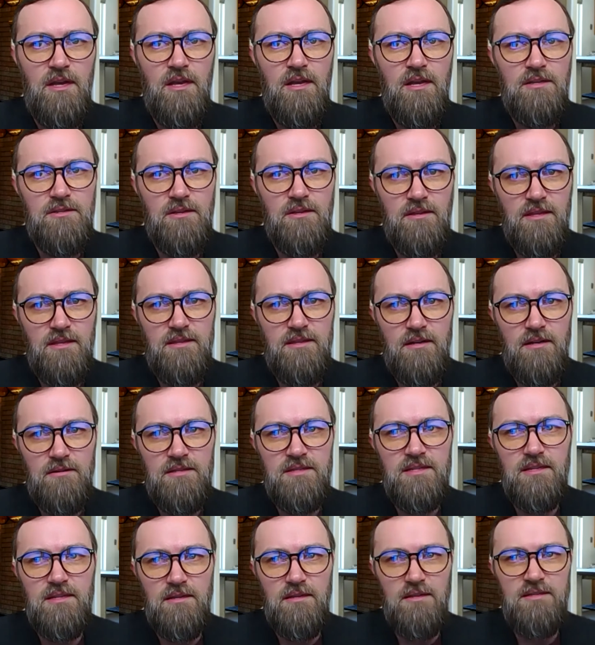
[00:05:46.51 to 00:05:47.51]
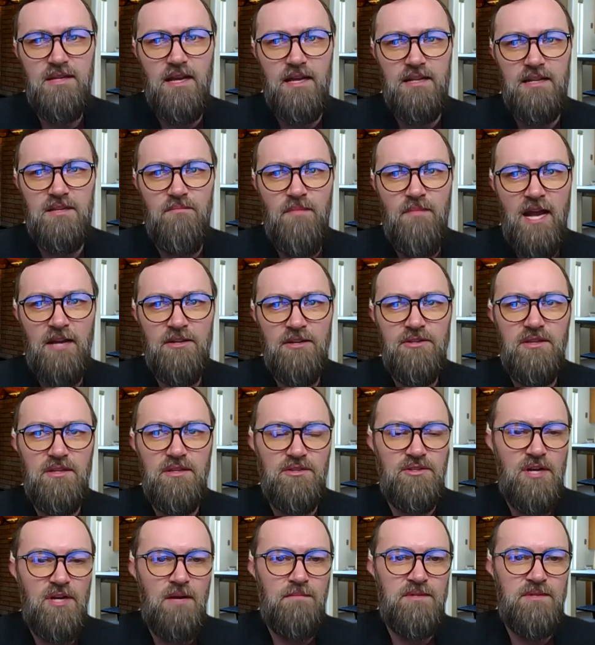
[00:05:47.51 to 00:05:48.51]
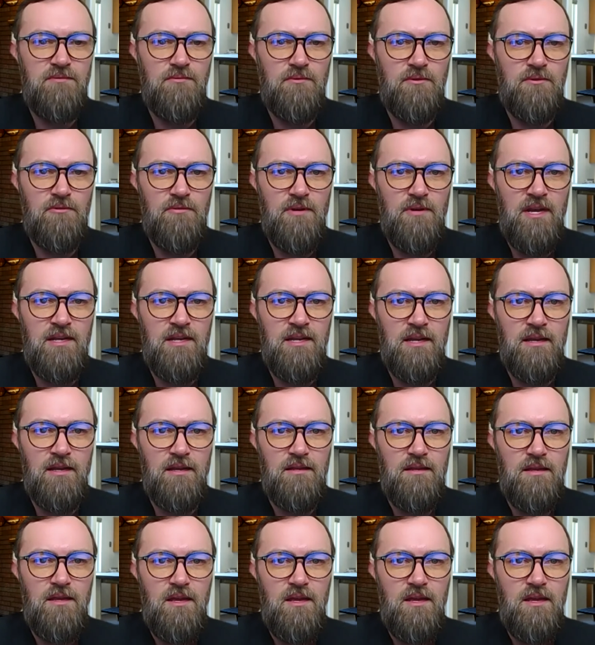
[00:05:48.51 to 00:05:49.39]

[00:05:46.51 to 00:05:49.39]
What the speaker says: so that their skill sets match the jobs we're creating.